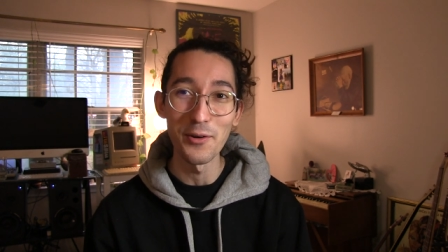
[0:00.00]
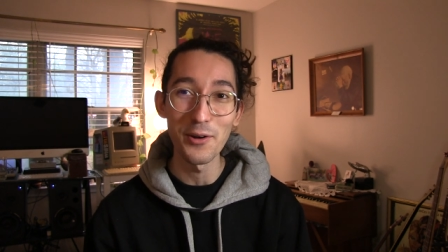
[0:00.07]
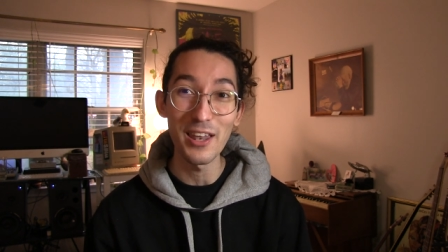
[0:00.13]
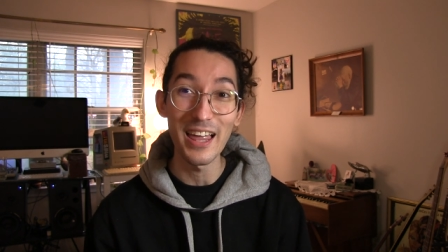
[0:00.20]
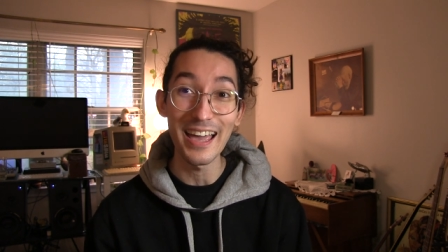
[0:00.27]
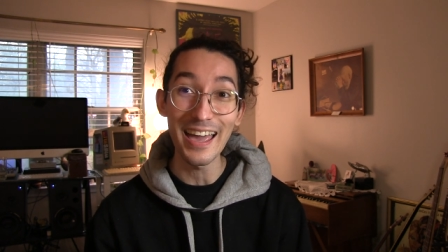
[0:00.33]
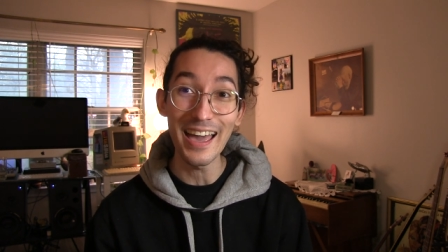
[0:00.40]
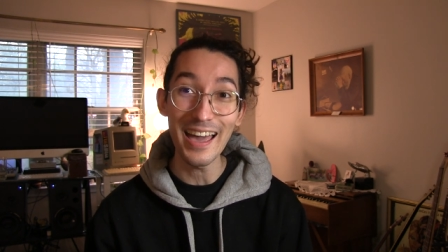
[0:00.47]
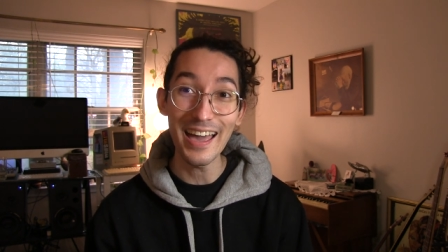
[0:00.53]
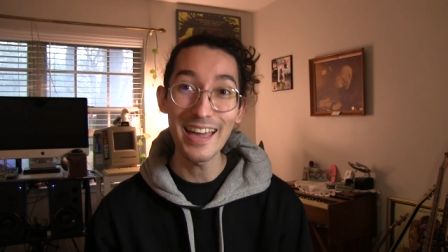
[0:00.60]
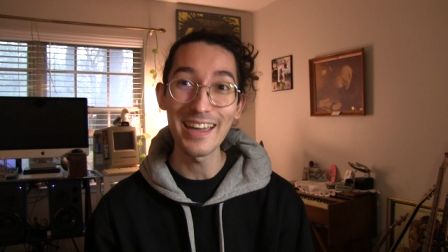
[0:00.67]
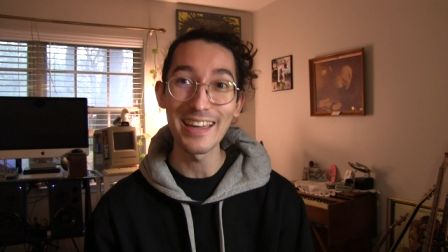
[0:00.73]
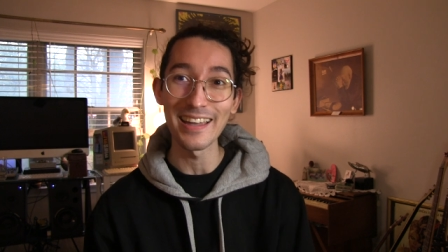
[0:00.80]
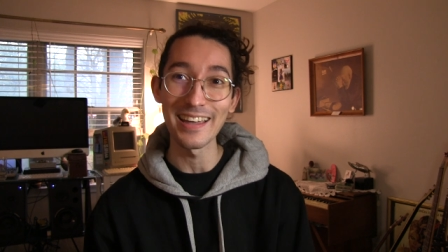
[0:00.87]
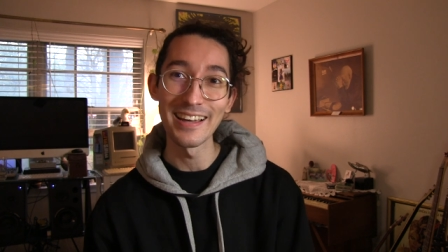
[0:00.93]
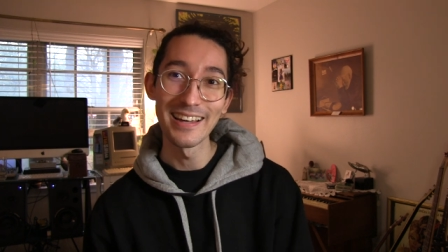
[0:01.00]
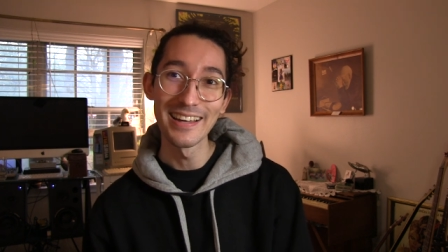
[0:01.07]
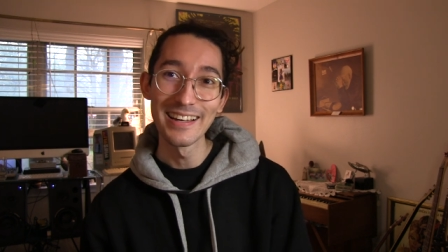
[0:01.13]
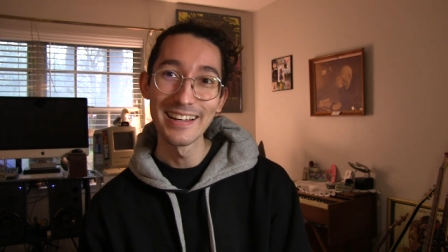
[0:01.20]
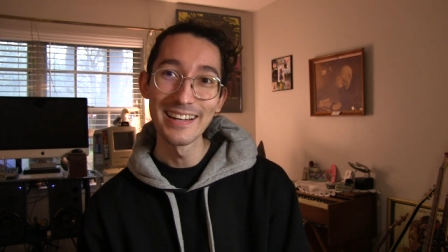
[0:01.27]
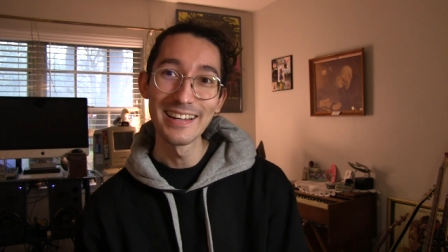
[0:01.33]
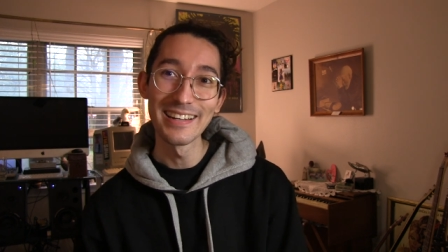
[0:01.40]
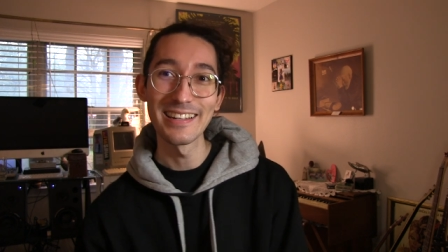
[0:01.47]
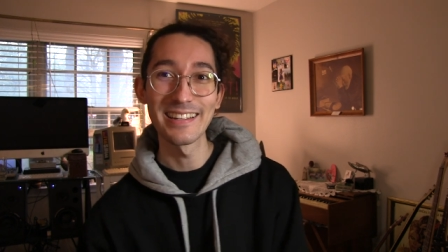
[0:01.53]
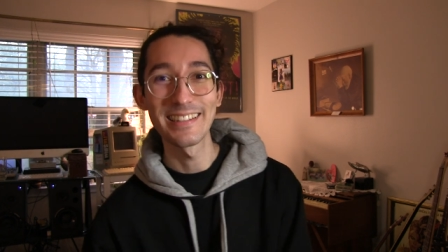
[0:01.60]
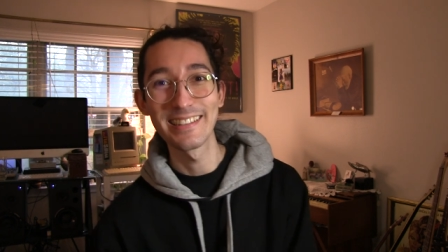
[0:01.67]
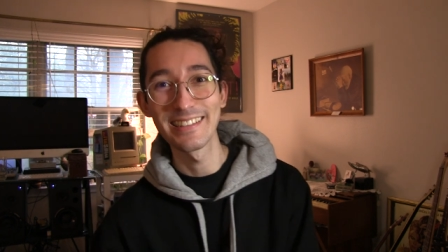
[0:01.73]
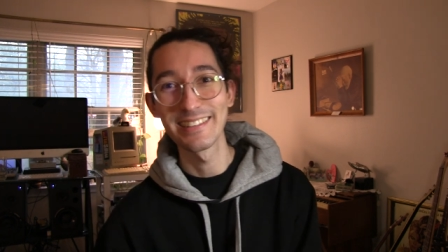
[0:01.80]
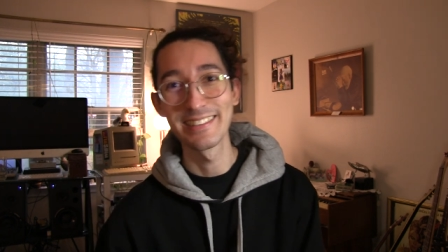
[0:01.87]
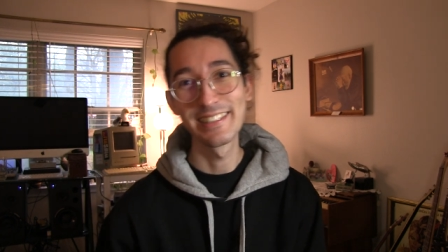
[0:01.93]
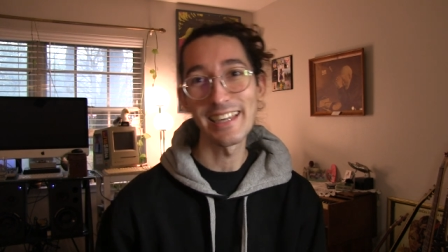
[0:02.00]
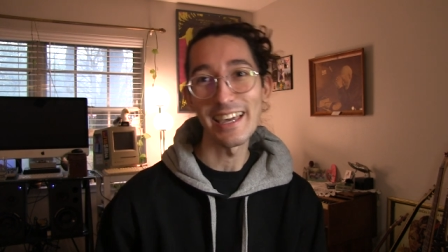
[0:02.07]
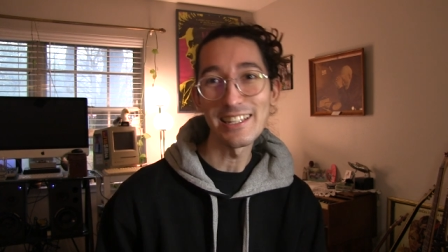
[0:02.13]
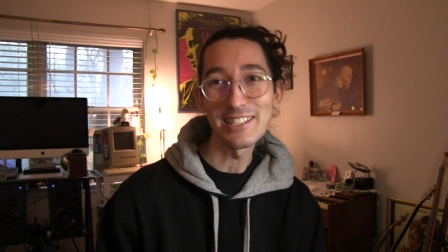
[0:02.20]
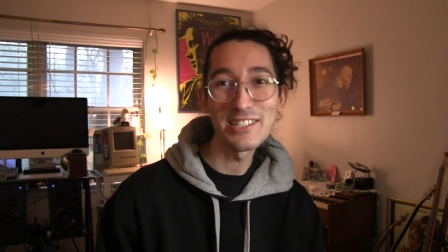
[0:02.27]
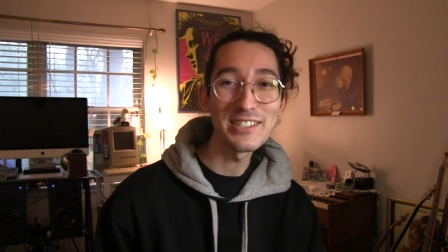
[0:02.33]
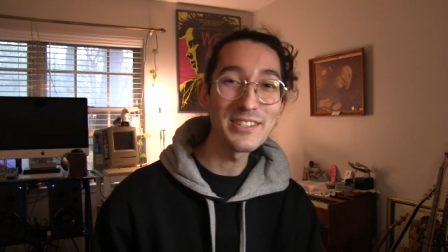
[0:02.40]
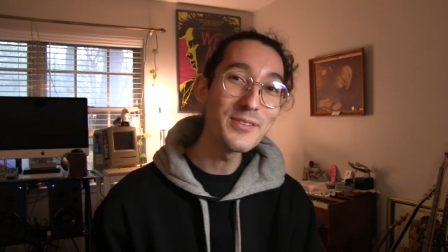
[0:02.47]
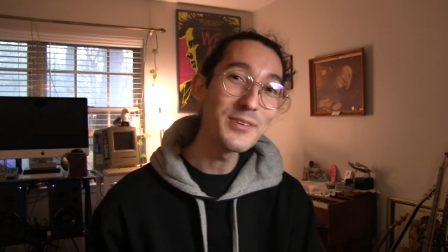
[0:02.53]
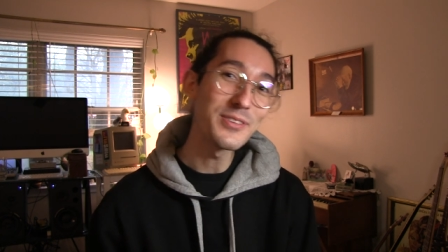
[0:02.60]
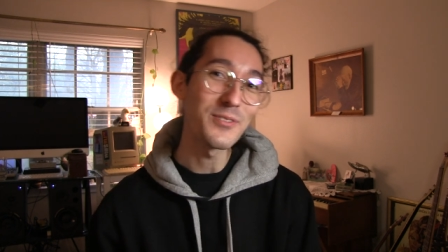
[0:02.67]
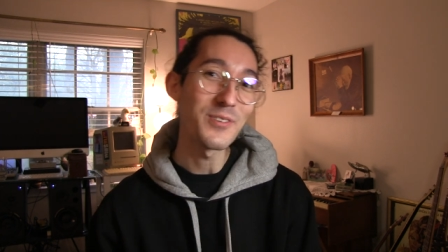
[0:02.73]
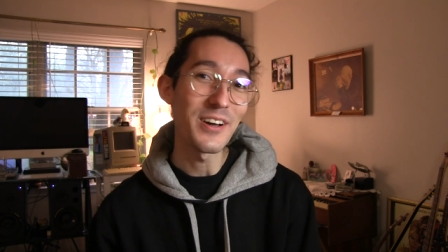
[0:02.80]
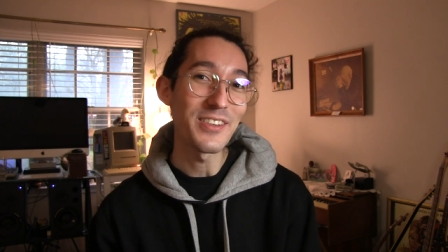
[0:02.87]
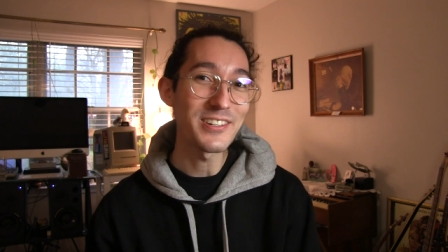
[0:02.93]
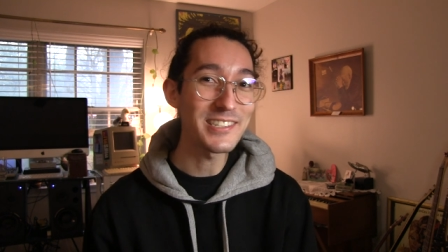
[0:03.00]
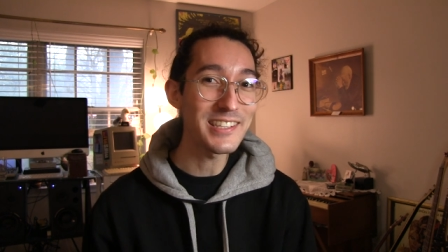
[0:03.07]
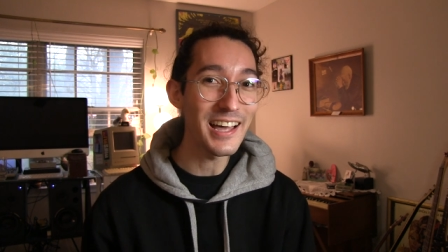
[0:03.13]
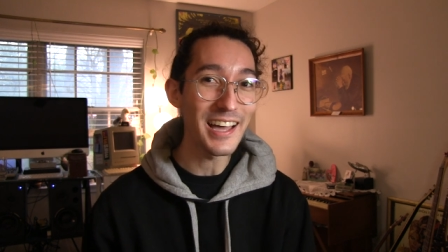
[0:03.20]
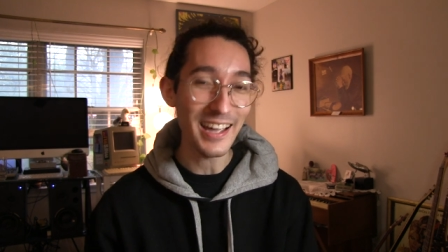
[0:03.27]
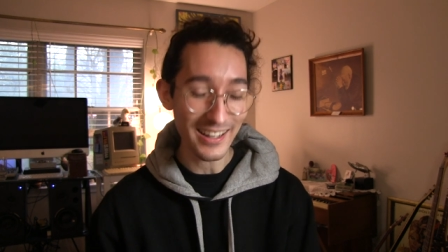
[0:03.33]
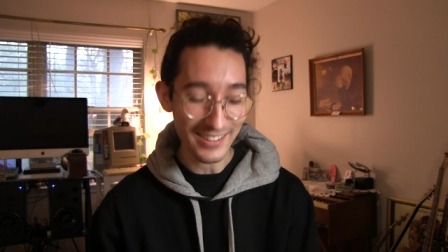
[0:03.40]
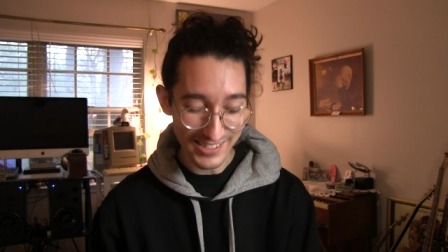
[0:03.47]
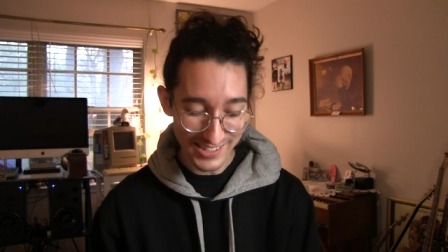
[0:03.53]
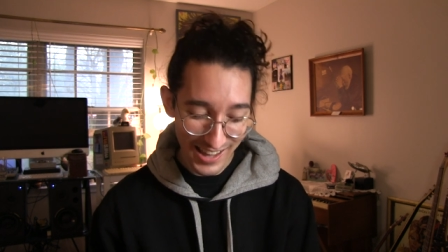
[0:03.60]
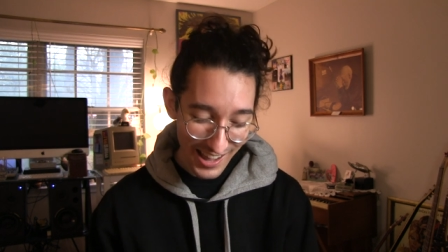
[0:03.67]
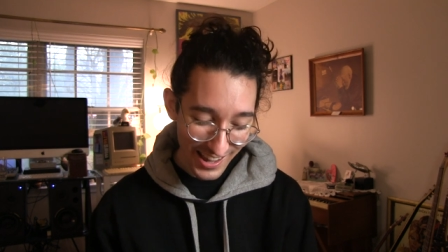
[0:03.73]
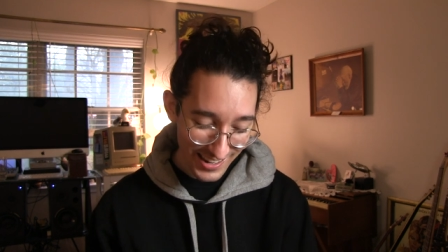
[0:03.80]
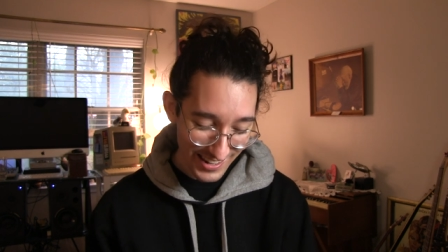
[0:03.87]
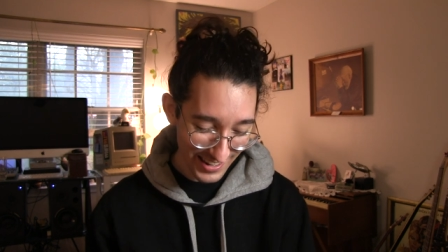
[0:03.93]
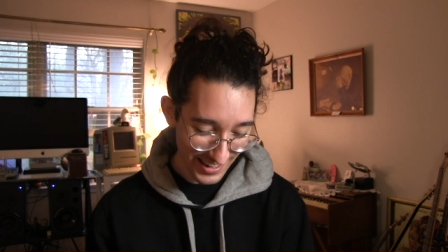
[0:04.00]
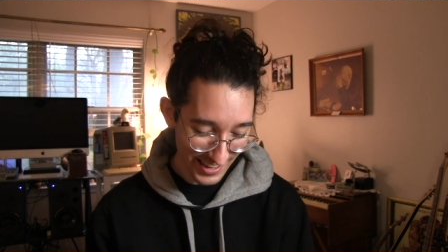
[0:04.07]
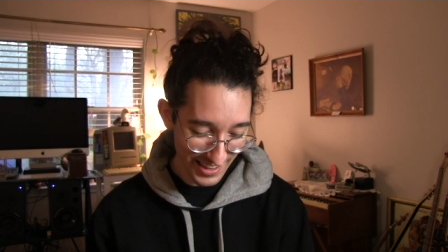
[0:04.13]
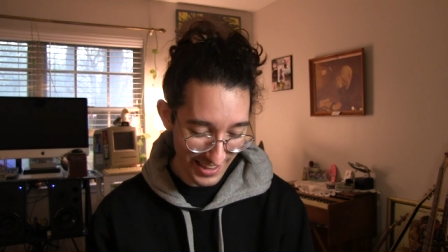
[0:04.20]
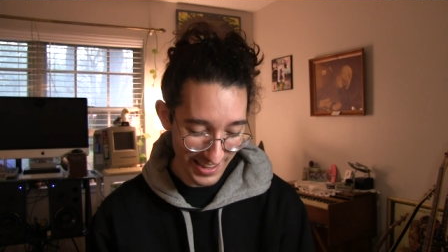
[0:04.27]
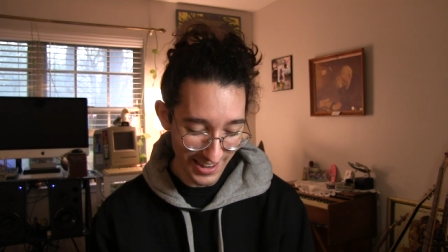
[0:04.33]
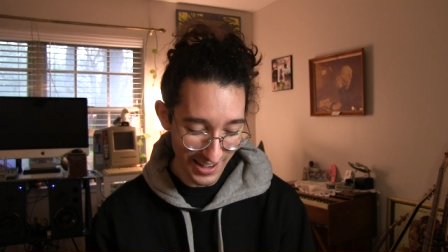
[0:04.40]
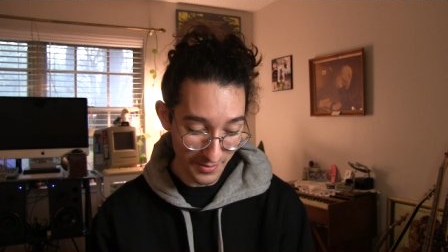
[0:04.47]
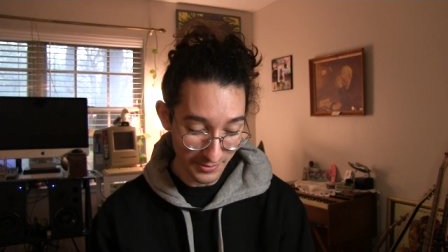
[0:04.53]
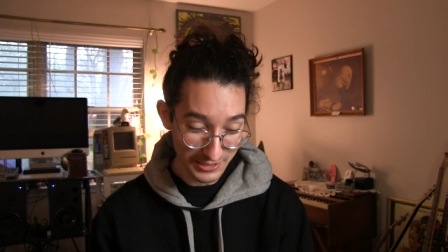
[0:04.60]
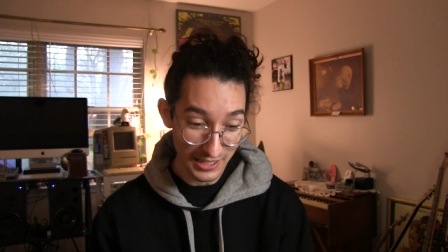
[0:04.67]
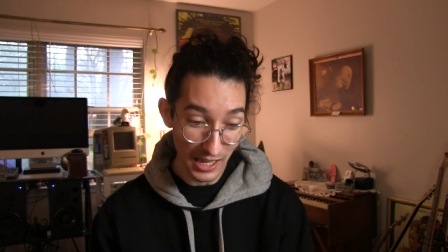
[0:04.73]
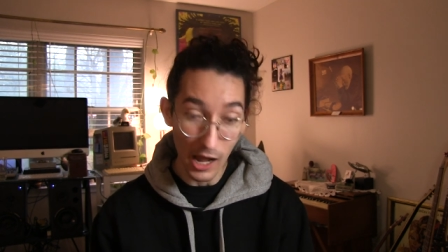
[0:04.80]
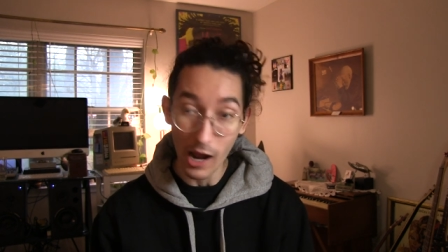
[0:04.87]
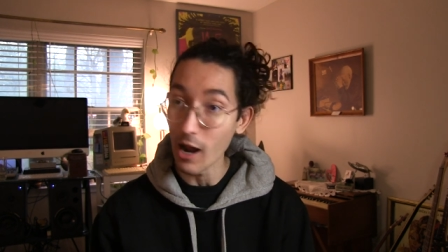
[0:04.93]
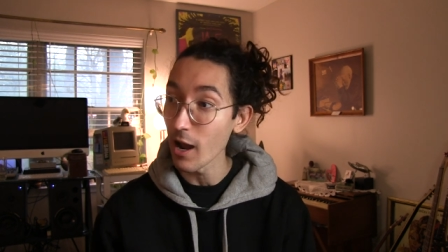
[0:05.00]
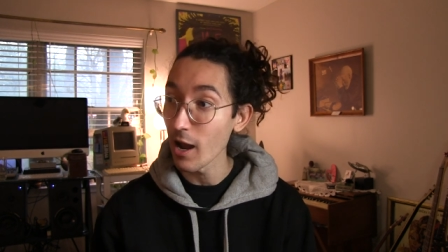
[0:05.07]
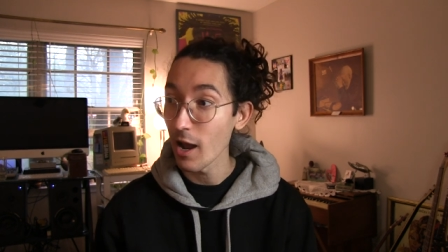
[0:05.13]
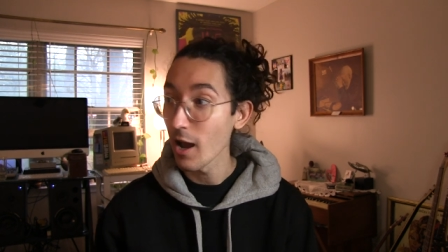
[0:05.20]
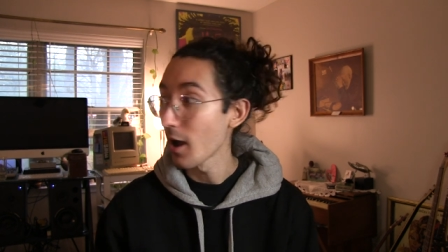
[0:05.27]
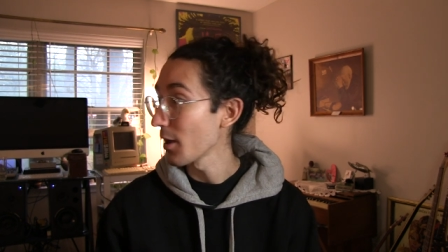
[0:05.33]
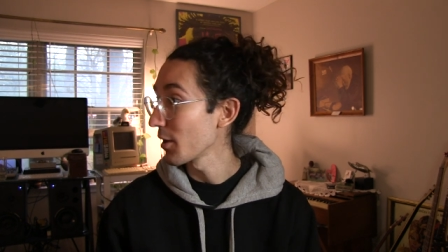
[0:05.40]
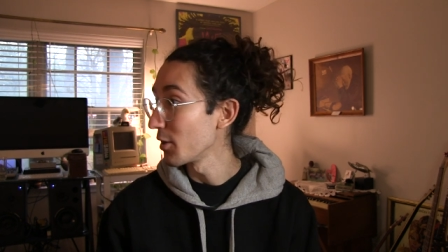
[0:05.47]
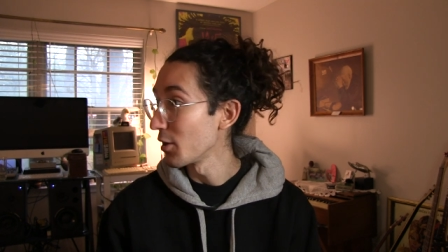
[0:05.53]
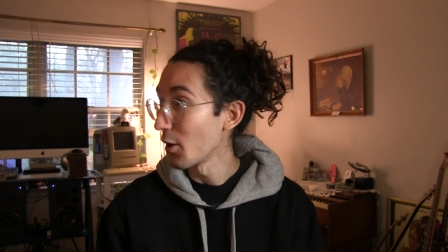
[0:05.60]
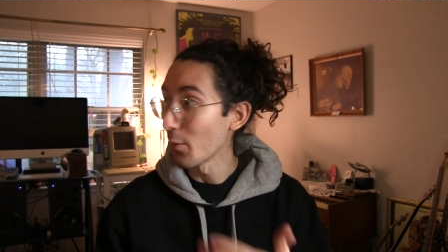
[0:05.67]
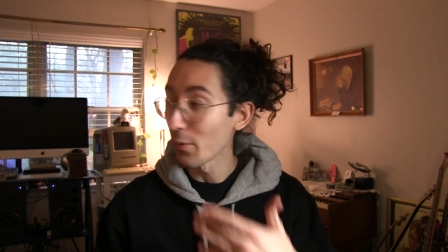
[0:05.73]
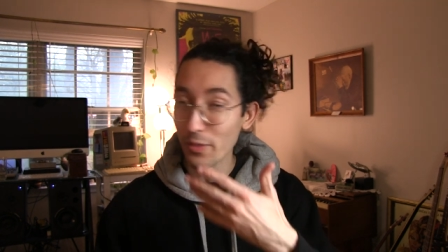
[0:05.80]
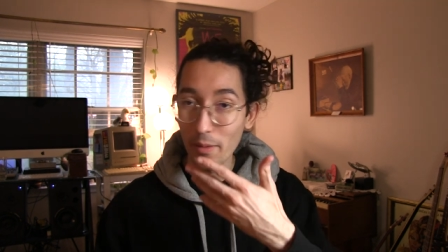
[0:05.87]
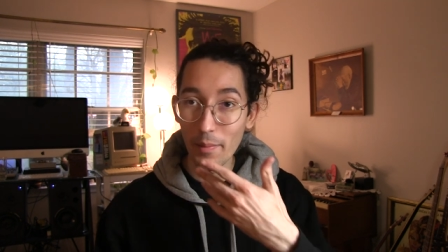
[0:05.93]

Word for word: they were like, hey, can't you see what the weather's like outside? And I was like, you know, with